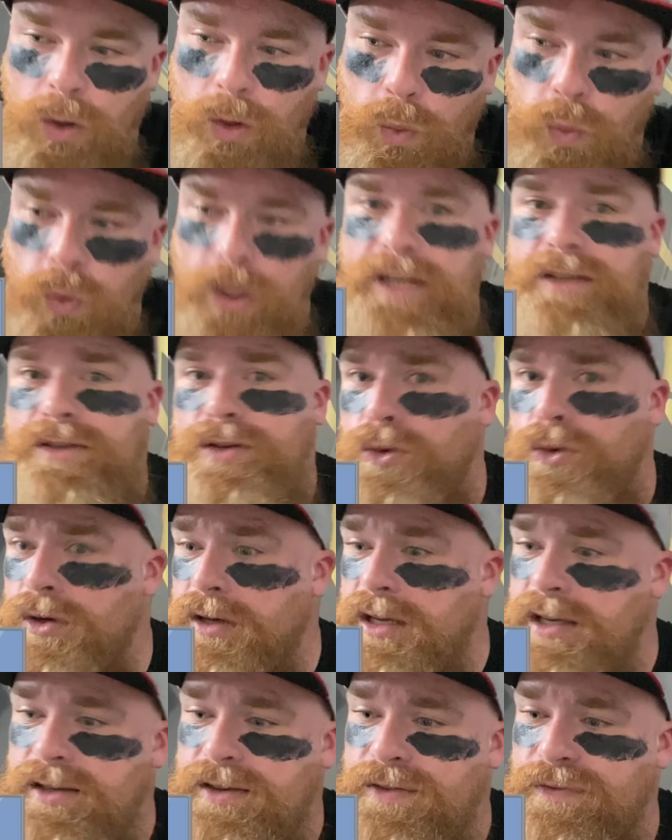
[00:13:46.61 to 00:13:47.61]
Week 2
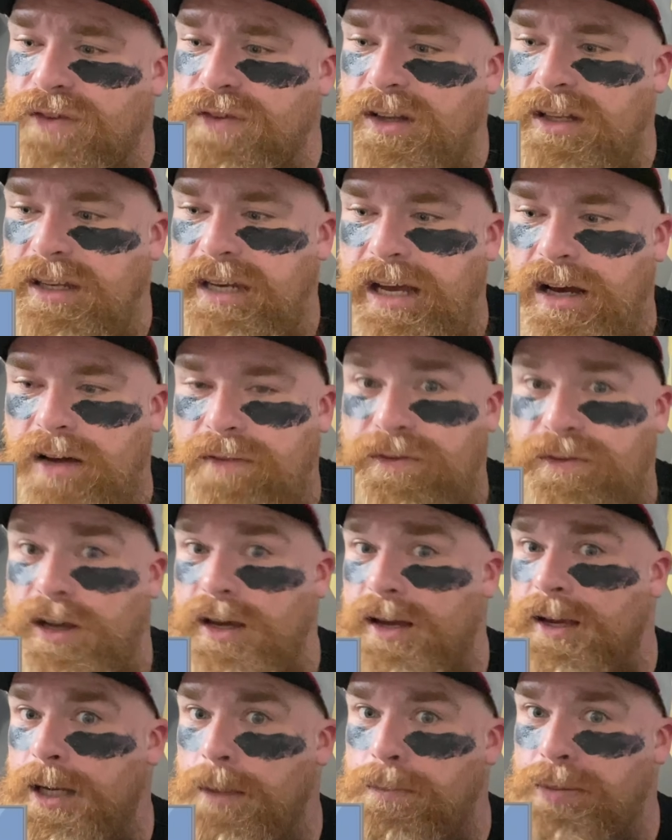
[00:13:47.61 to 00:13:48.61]
against Philadelphia.
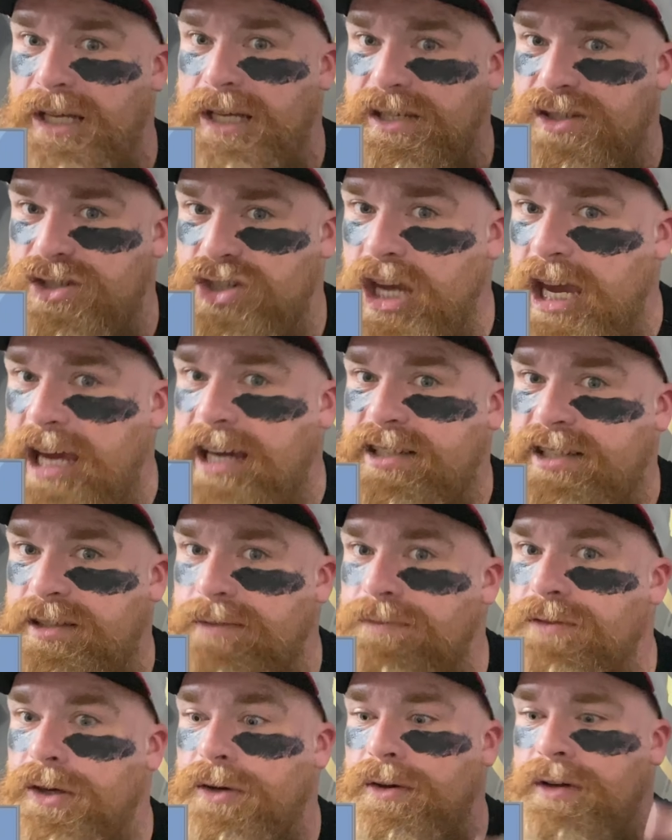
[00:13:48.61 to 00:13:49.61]
He plays
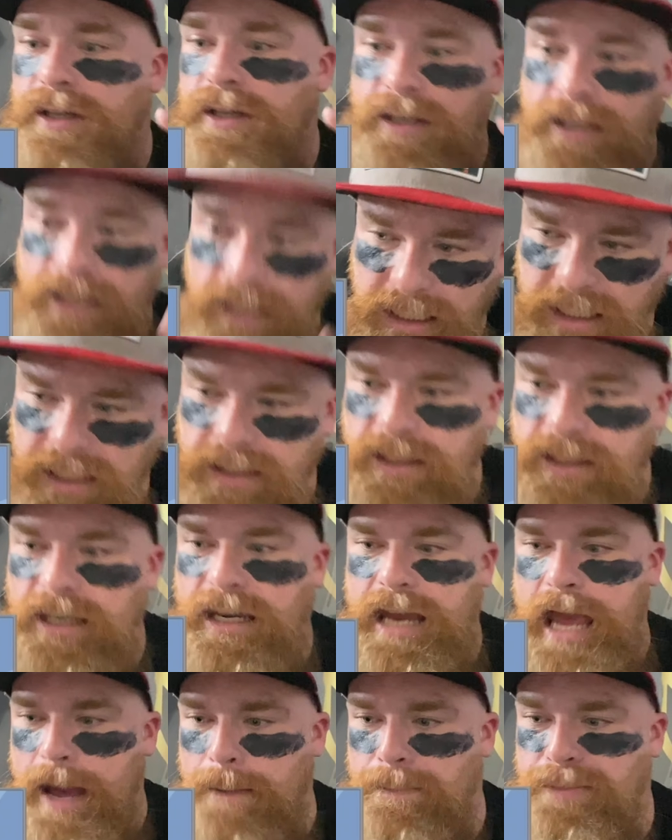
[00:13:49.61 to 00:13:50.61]
Jacksonville,
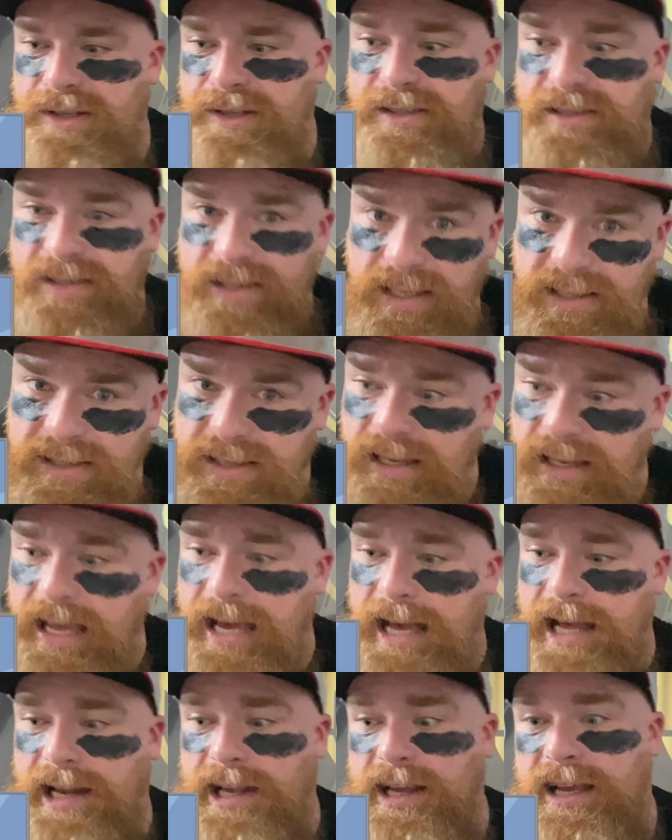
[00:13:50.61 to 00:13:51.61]
Indianapolis,
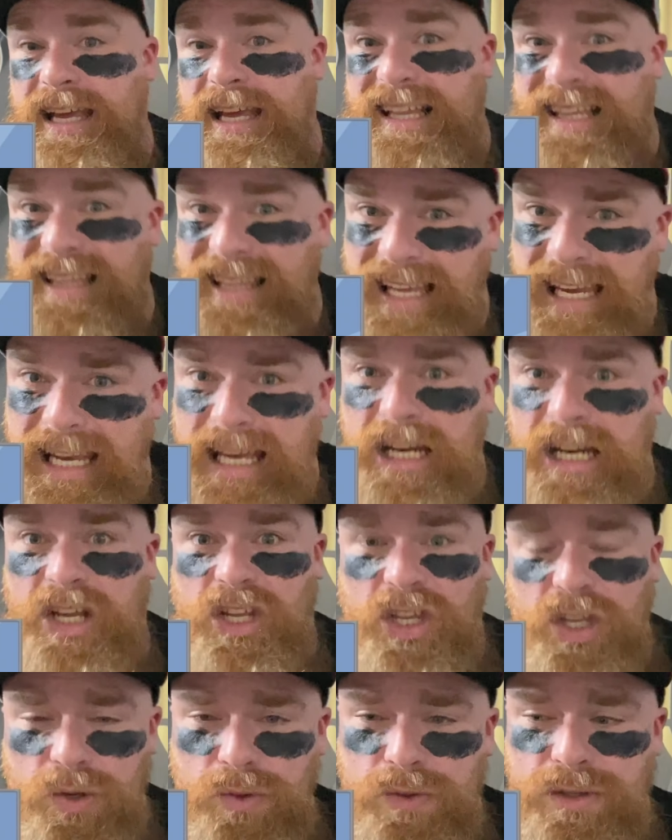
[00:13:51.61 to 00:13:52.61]
Cincinnati, Atlanta,
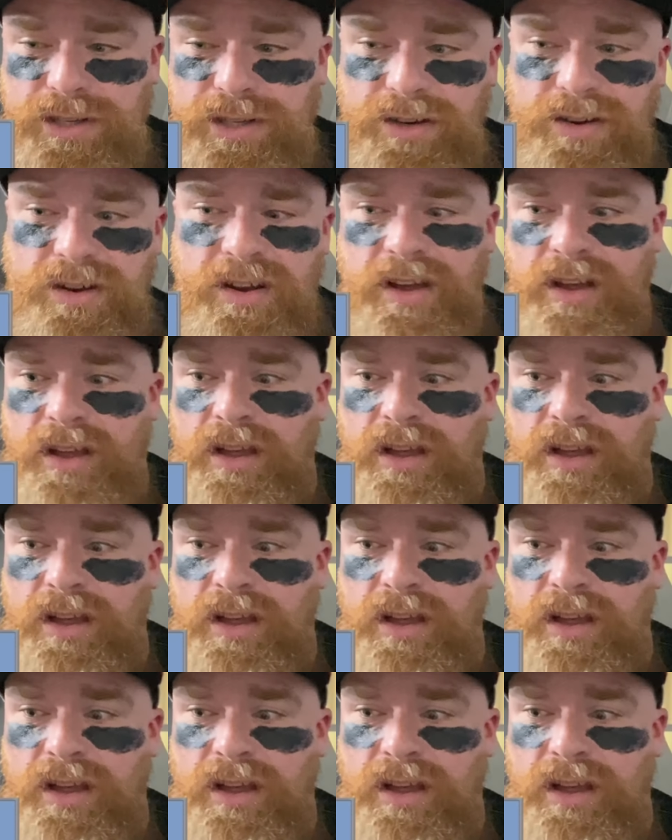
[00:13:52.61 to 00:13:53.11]
Houston.